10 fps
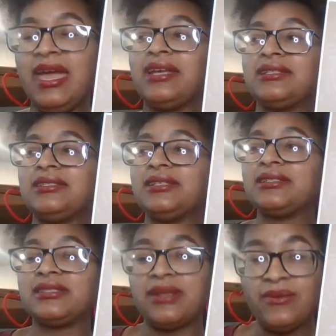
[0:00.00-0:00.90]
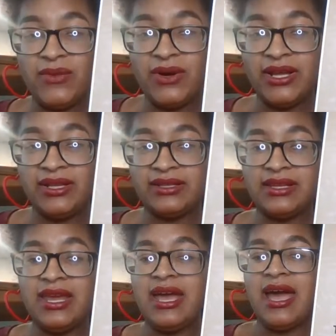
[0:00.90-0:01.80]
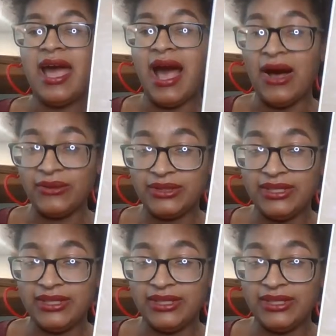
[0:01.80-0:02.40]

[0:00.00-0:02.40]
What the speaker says: because there's someone out